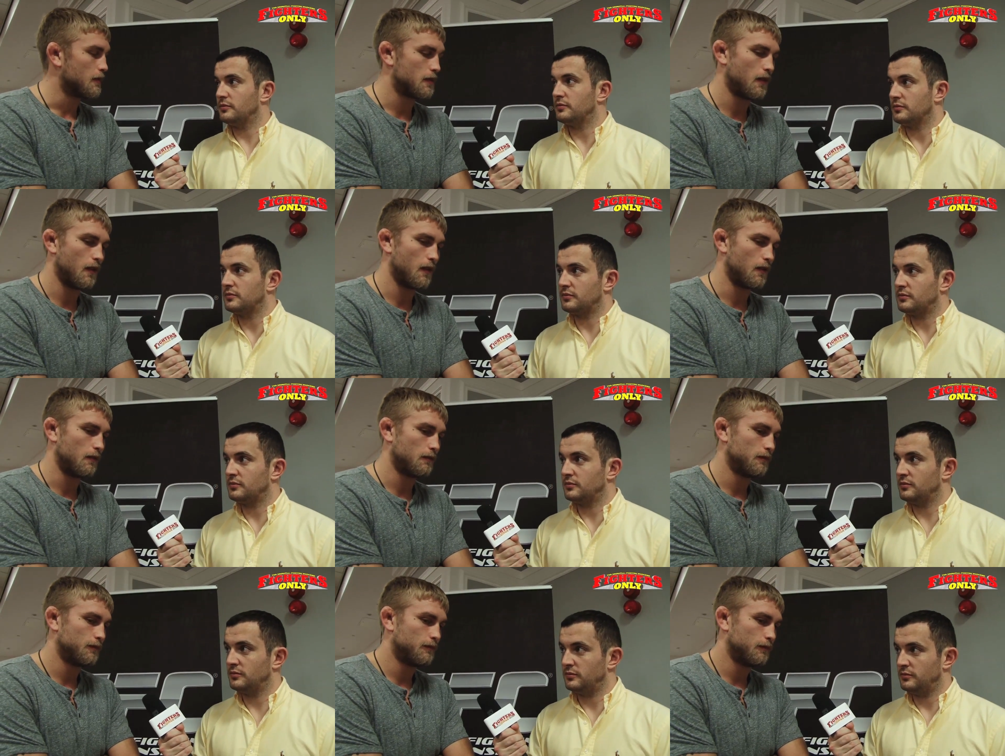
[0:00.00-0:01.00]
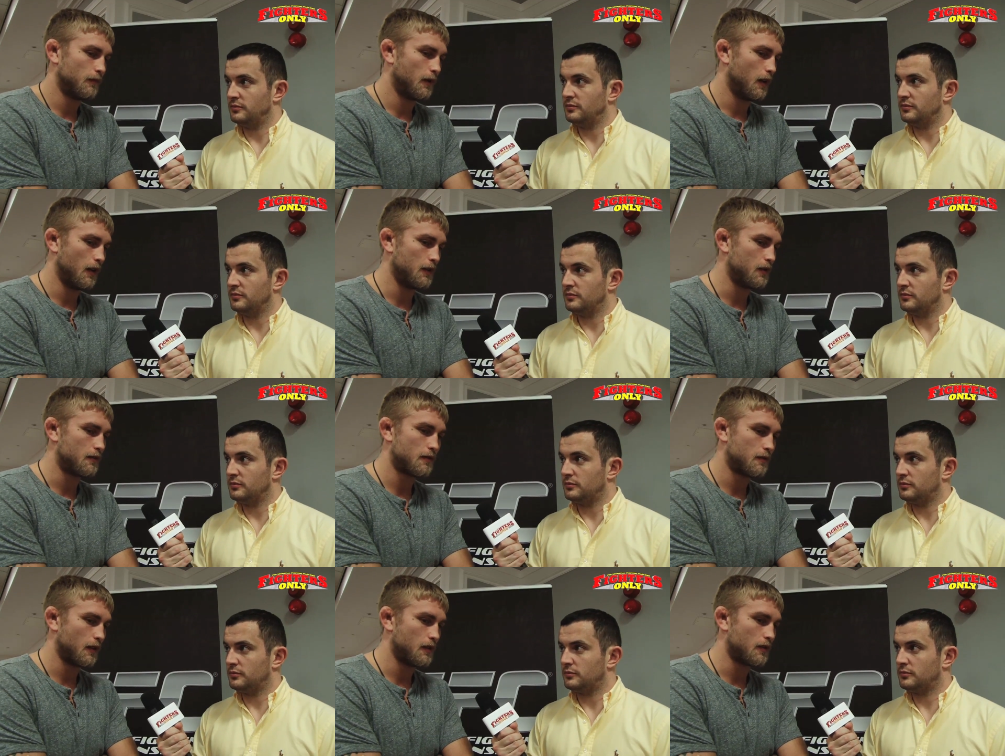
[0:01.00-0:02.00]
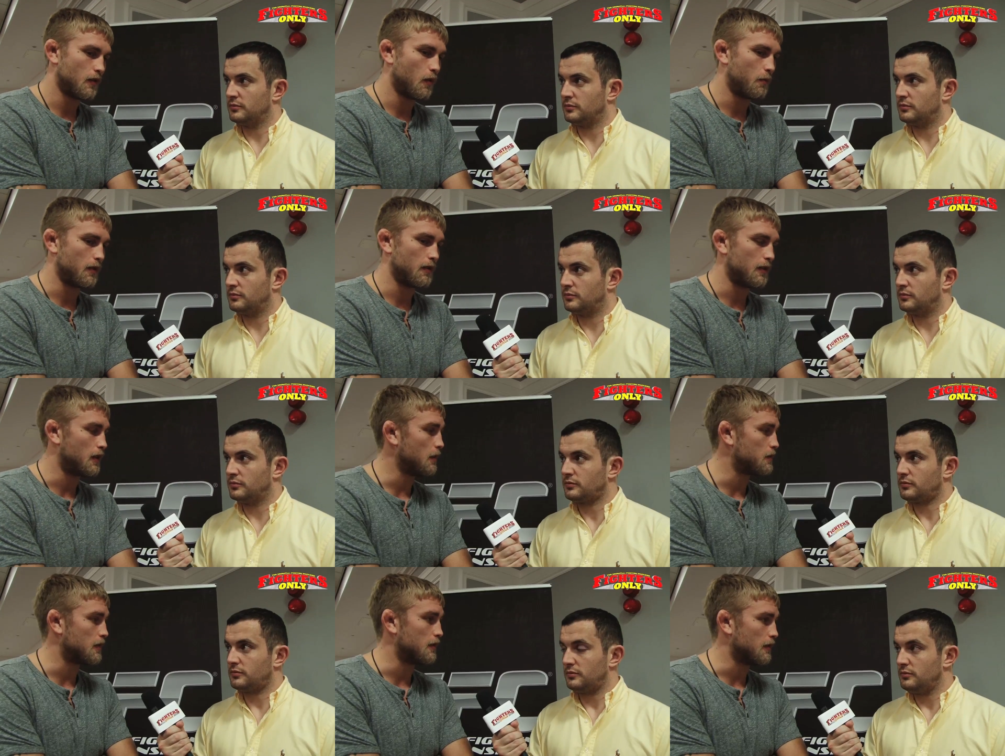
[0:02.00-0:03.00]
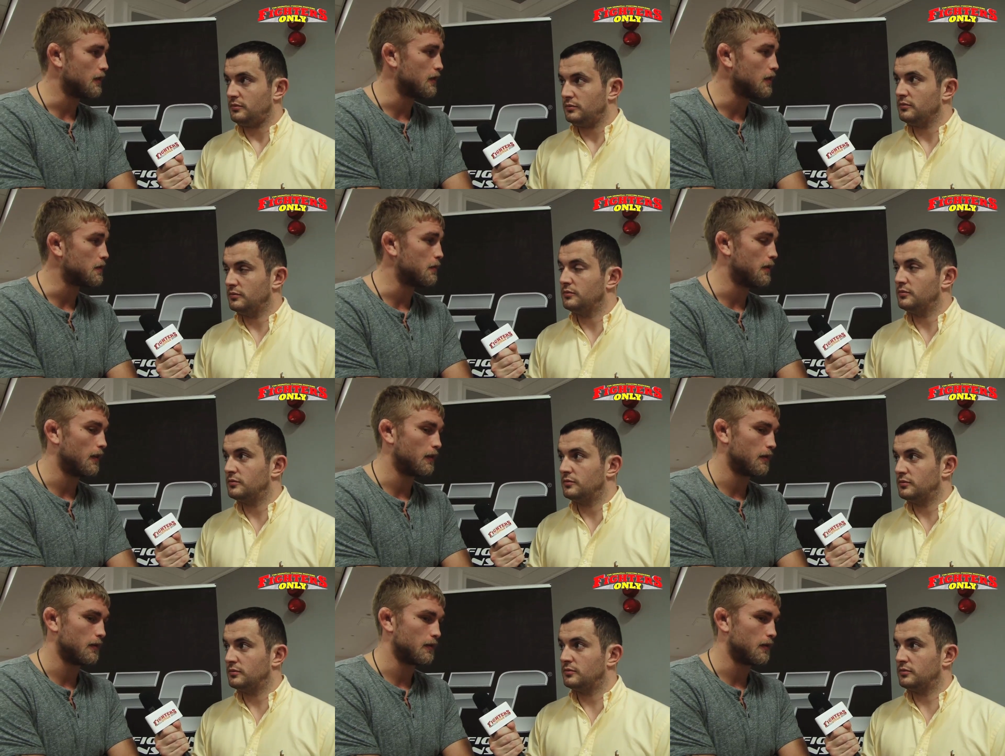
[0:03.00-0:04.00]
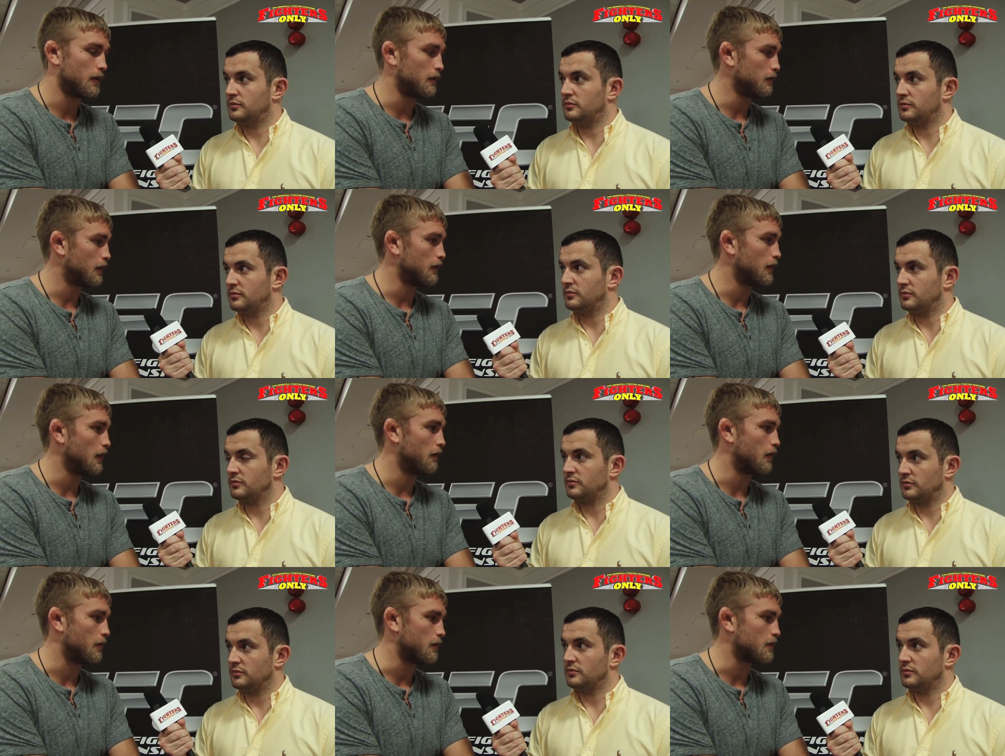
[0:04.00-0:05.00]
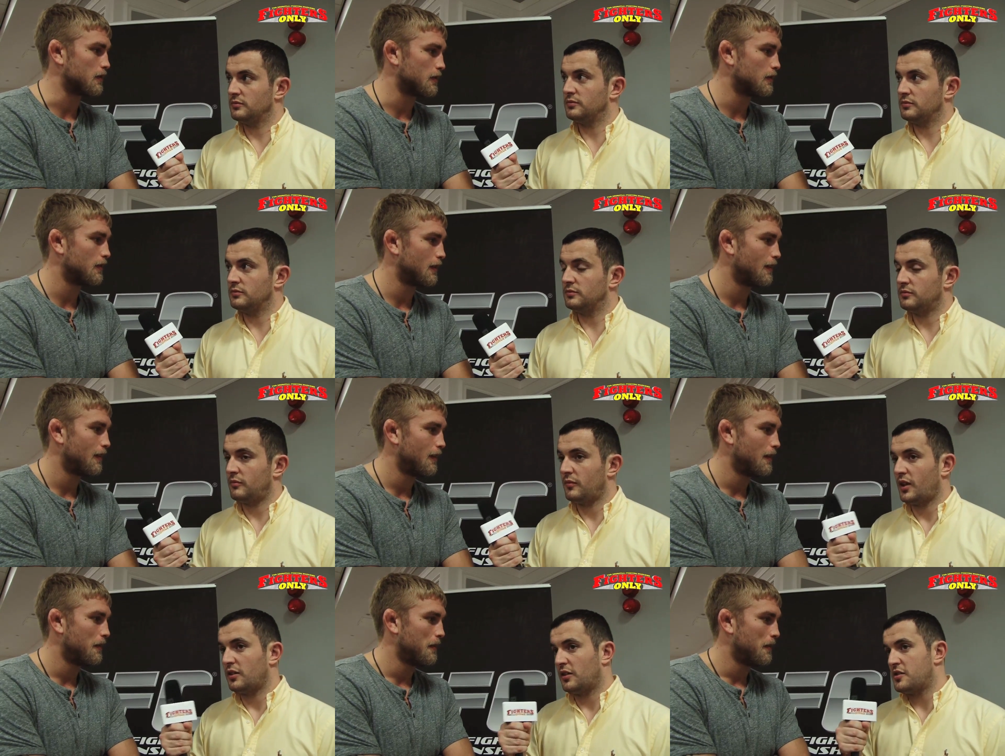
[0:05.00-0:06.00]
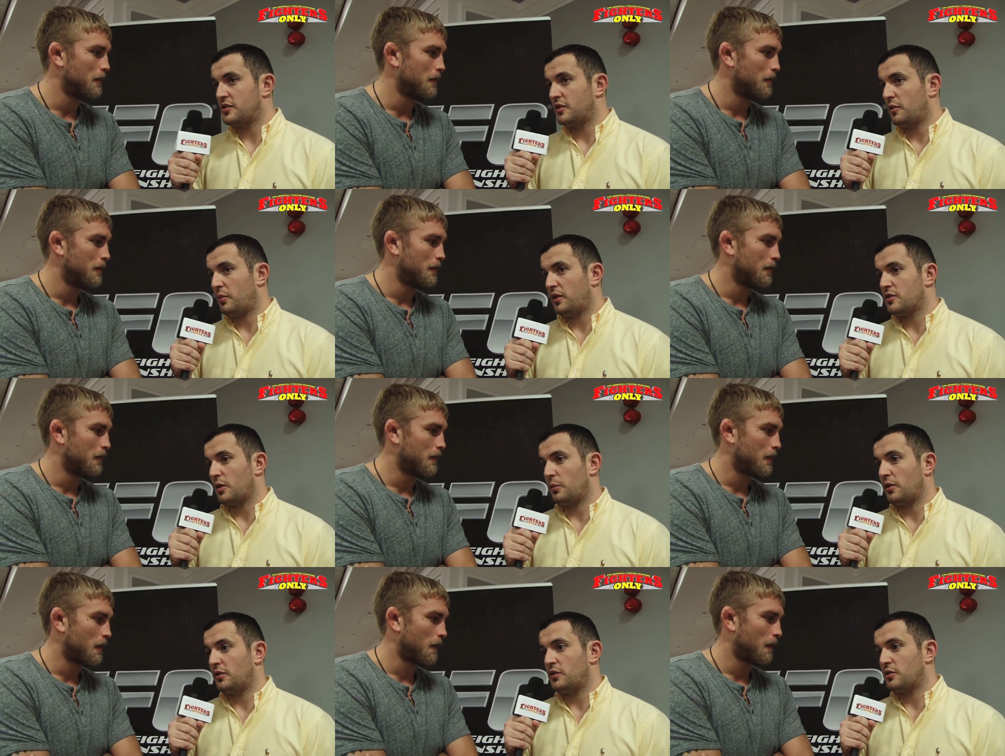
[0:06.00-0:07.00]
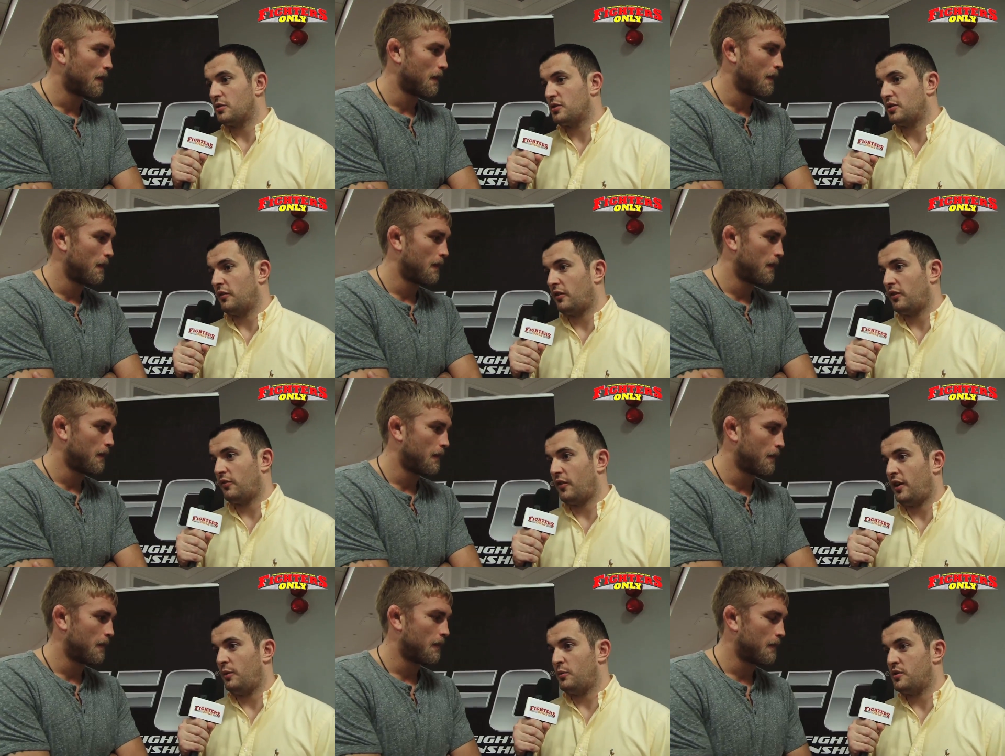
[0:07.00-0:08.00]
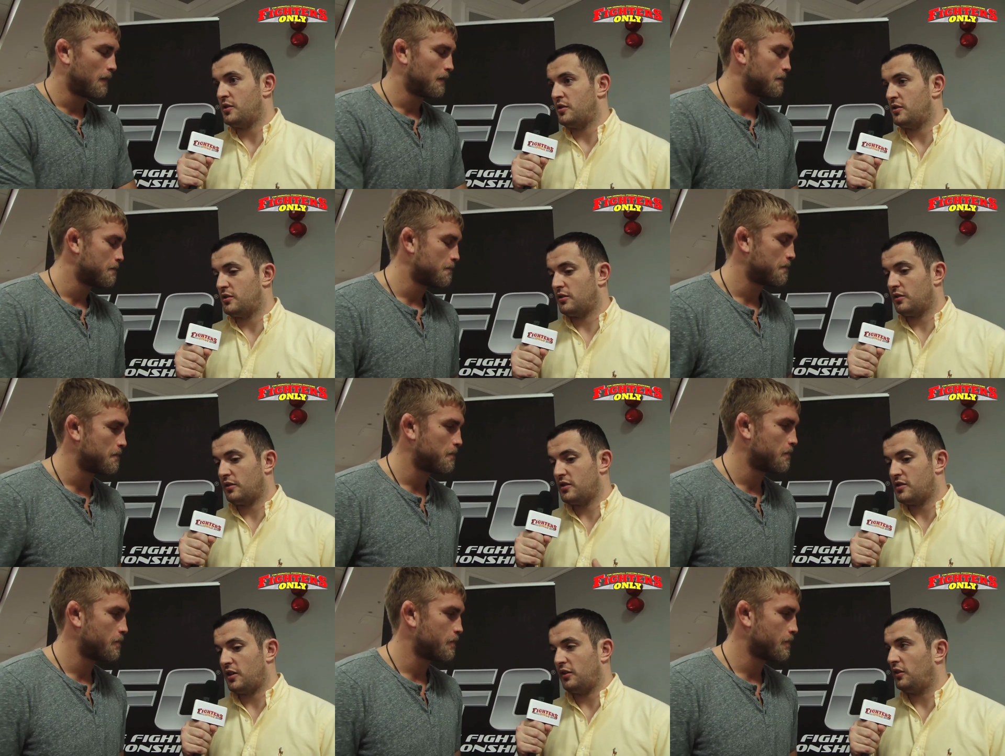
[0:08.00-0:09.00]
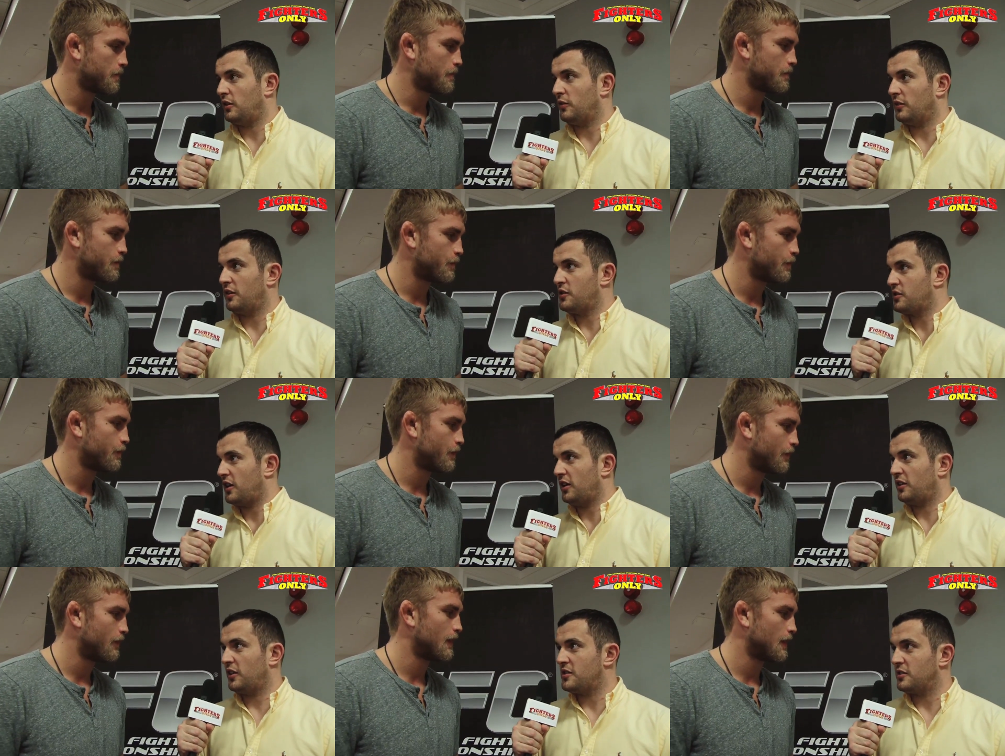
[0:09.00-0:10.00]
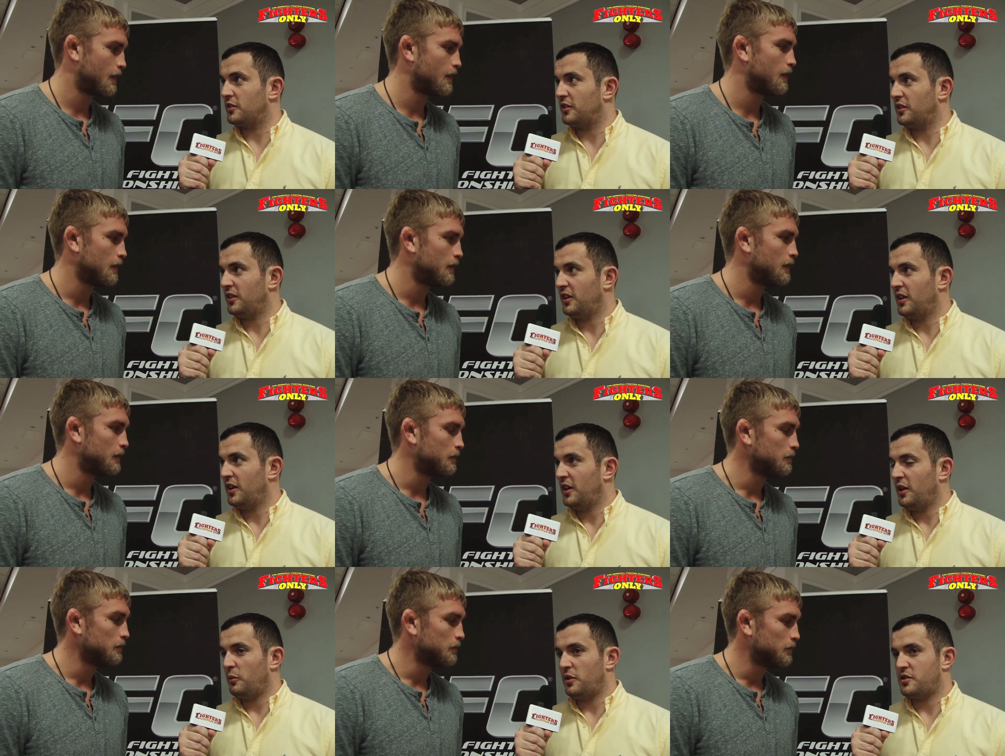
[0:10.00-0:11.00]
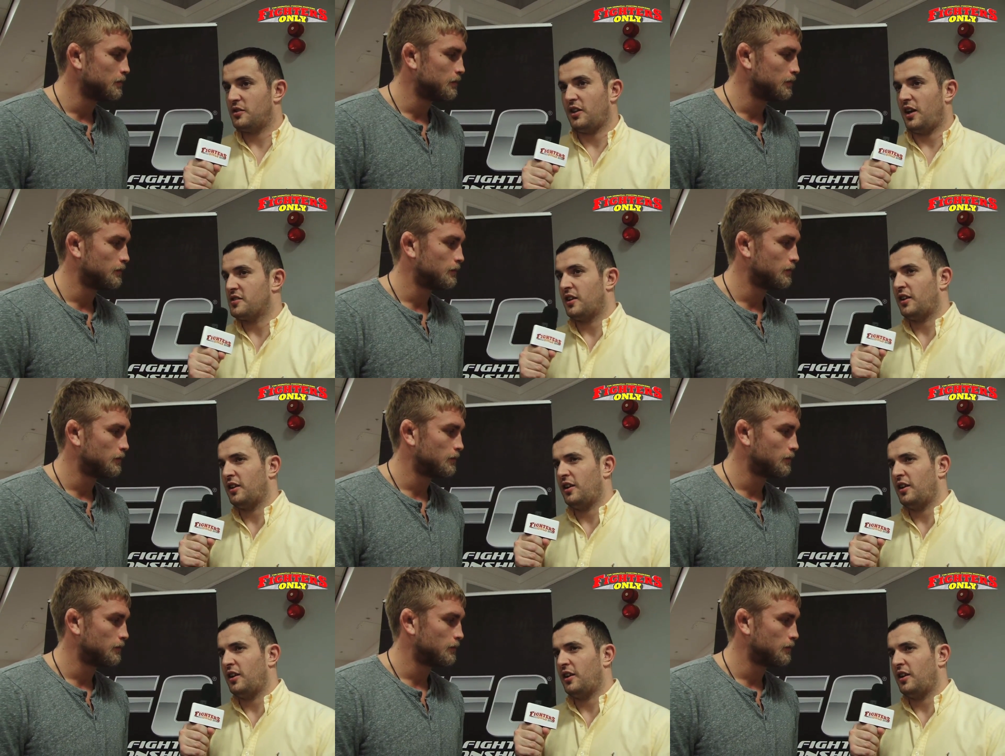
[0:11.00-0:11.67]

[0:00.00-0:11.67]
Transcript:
Speaker 1: So I just I just hope he, he keeps he keeps the belt. Uh, take, can take it from him. So.
Speaker 2: Because hmm. the other big topic of discussion after the fight was he's got this technique of like the side kick to the knee, which guys like